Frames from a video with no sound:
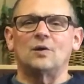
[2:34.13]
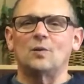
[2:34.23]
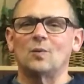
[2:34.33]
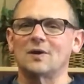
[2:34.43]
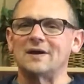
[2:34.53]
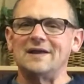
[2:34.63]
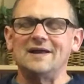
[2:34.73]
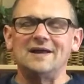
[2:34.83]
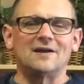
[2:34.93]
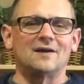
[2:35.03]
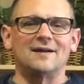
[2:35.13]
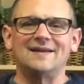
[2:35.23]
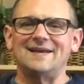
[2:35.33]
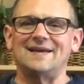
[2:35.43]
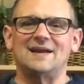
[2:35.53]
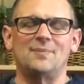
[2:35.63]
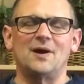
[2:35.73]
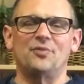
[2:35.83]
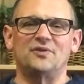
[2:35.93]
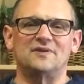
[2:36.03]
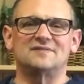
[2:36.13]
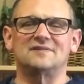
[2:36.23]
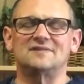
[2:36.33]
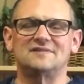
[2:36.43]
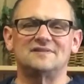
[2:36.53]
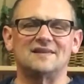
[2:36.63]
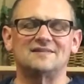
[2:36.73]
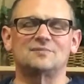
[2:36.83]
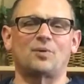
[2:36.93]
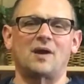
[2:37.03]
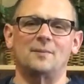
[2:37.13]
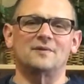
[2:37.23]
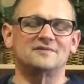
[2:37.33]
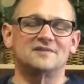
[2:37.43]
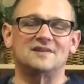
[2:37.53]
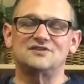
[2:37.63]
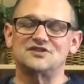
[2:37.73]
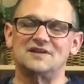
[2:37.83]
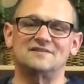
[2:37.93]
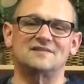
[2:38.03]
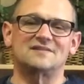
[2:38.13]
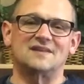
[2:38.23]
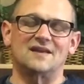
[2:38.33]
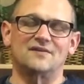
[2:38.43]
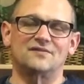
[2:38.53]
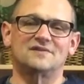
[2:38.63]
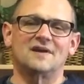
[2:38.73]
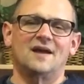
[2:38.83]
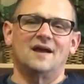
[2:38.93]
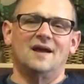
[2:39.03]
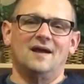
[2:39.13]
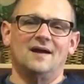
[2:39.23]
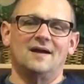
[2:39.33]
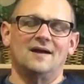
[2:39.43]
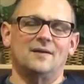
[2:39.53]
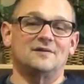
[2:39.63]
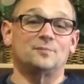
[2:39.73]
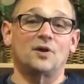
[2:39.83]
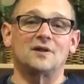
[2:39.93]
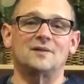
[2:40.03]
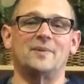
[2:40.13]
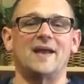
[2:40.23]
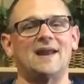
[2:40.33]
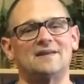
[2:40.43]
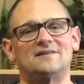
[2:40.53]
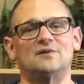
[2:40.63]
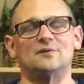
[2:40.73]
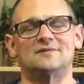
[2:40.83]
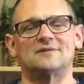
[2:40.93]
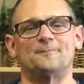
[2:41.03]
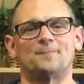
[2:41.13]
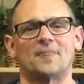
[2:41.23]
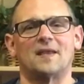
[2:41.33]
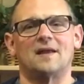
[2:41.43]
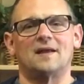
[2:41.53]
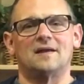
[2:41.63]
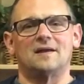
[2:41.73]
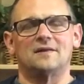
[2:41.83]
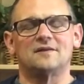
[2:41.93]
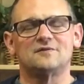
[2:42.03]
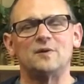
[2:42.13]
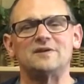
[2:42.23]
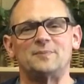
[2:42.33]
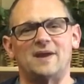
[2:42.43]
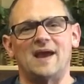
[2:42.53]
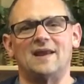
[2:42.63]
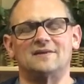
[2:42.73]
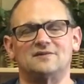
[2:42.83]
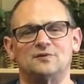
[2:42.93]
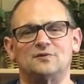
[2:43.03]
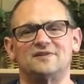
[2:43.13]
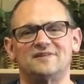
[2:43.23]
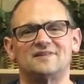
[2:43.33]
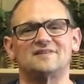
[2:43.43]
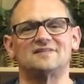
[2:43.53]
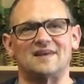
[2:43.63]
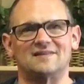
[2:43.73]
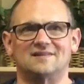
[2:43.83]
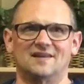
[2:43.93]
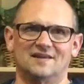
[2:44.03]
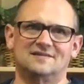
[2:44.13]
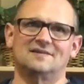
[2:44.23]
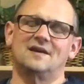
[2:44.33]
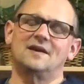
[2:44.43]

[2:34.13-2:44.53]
we're going to hear again about this sixth promise that Jesus gives as part of the Beatitudes. This week's Beatitude, Jesus says this: